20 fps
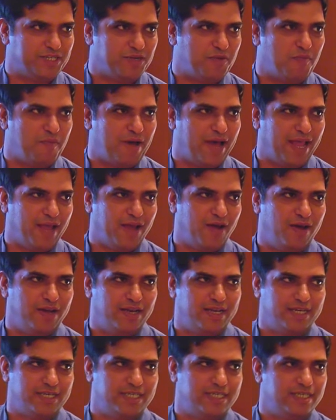So my
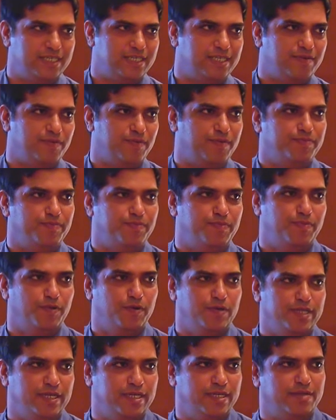context is uh,
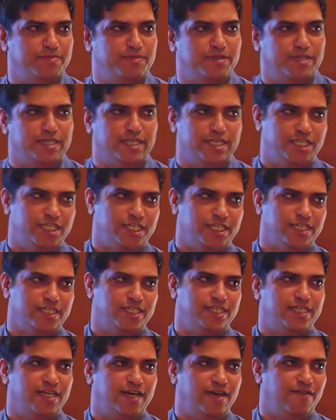both in terms of teaching
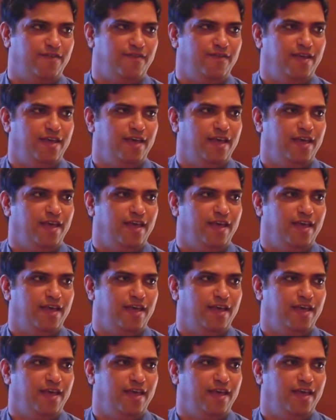this stuff